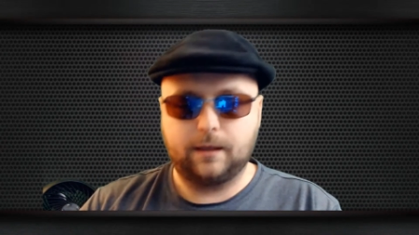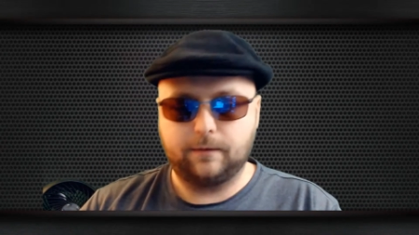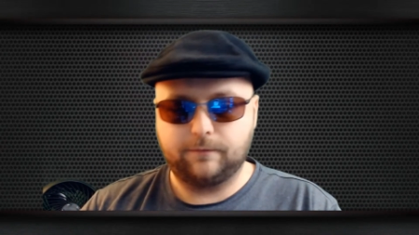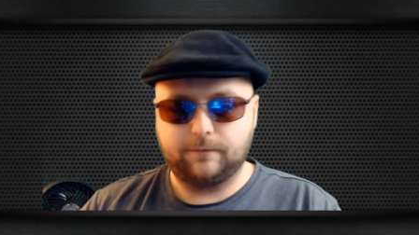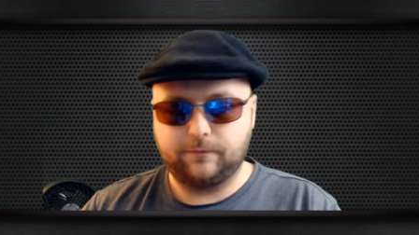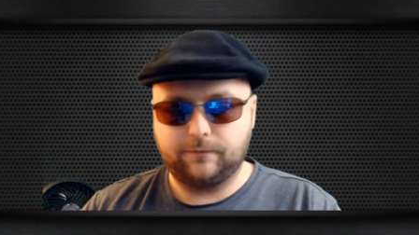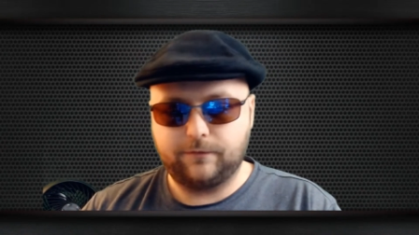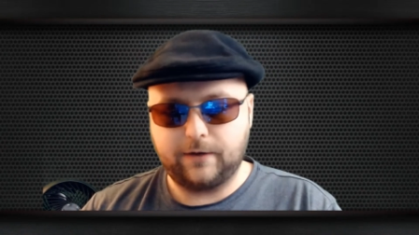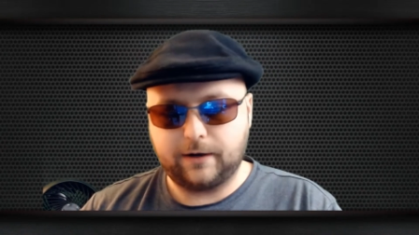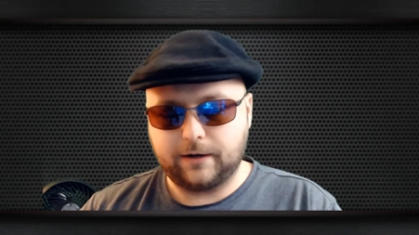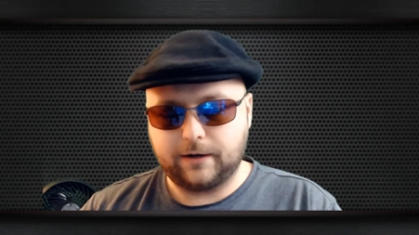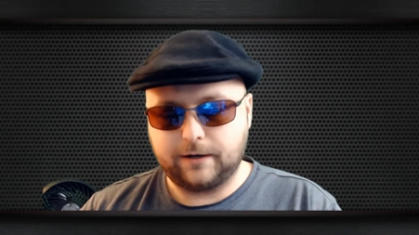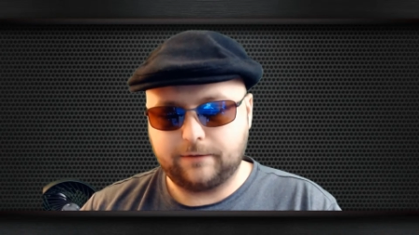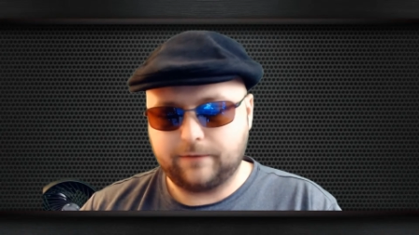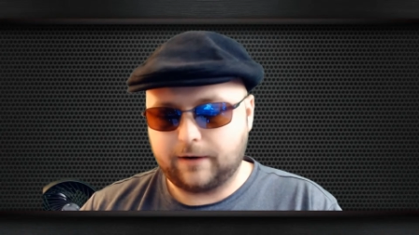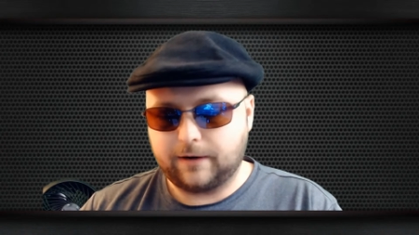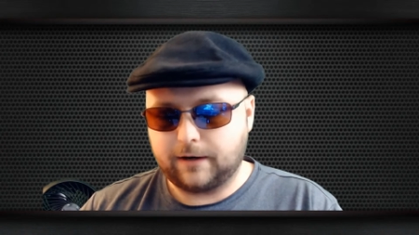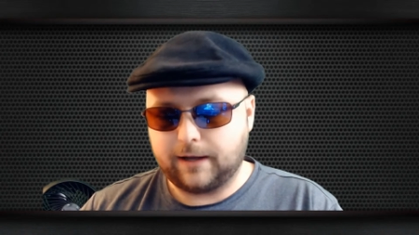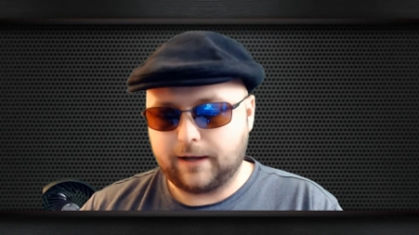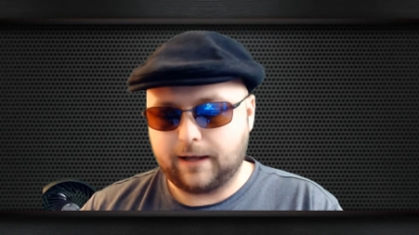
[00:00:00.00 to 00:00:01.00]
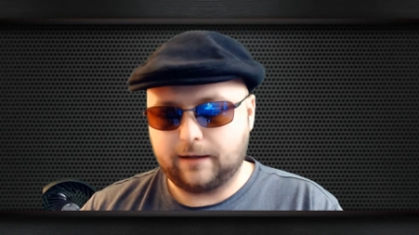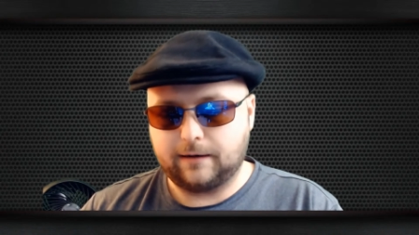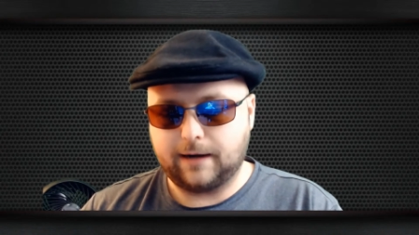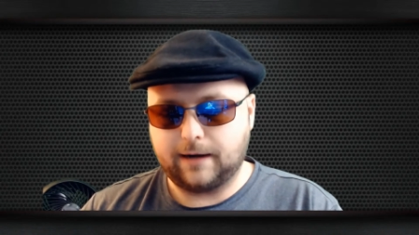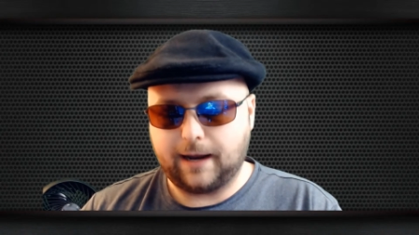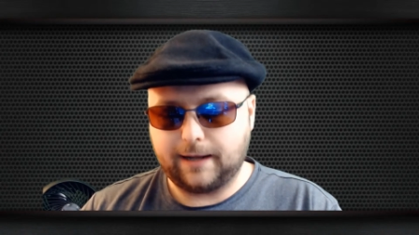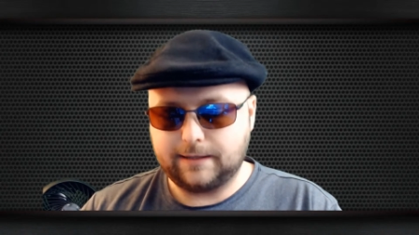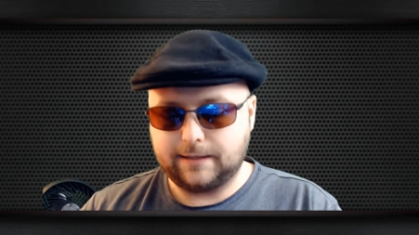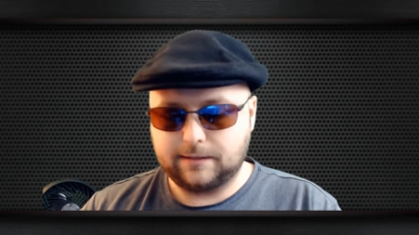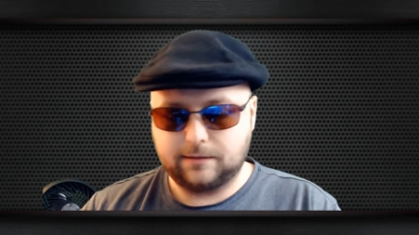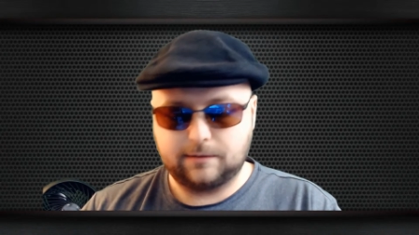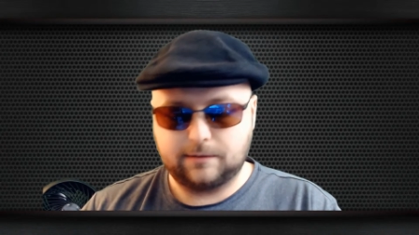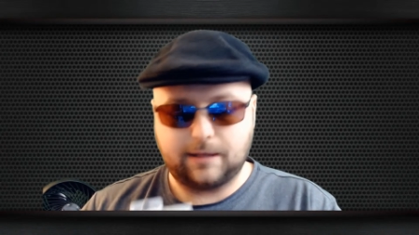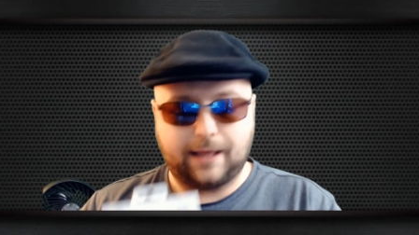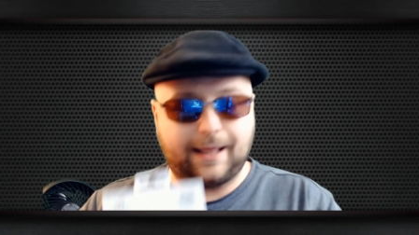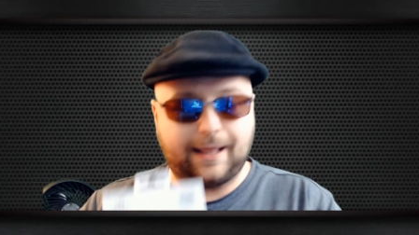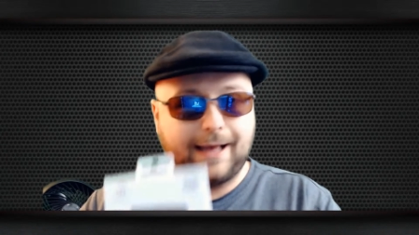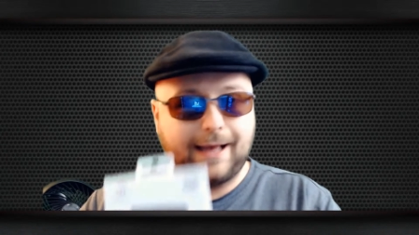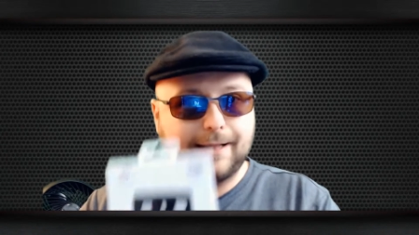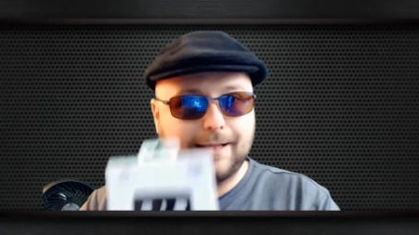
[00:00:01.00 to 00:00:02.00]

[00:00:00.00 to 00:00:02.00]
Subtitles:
Very nice. I like the